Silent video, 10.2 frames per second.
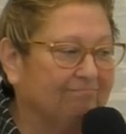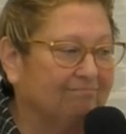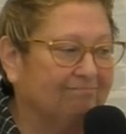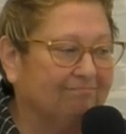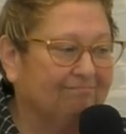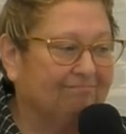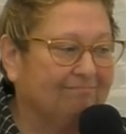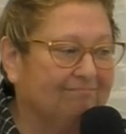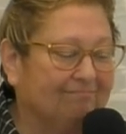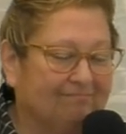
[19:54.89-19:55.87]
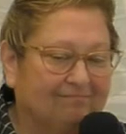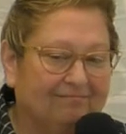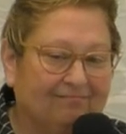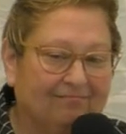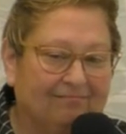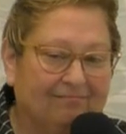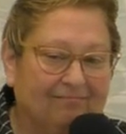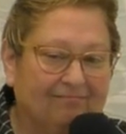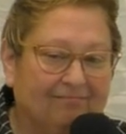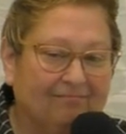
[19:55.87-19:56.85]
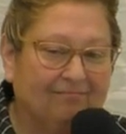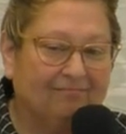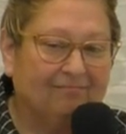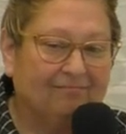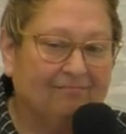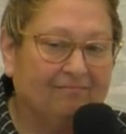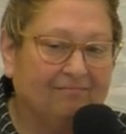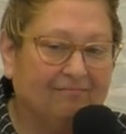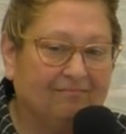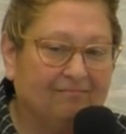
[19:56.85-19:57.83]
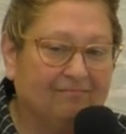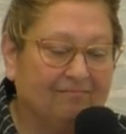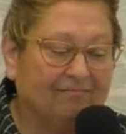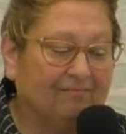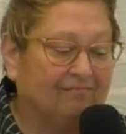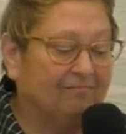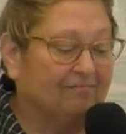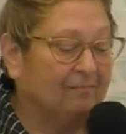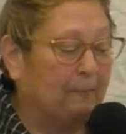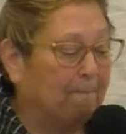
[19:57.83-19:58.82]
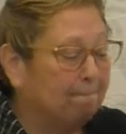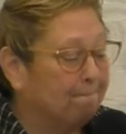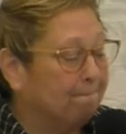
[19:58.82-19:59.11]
(silence)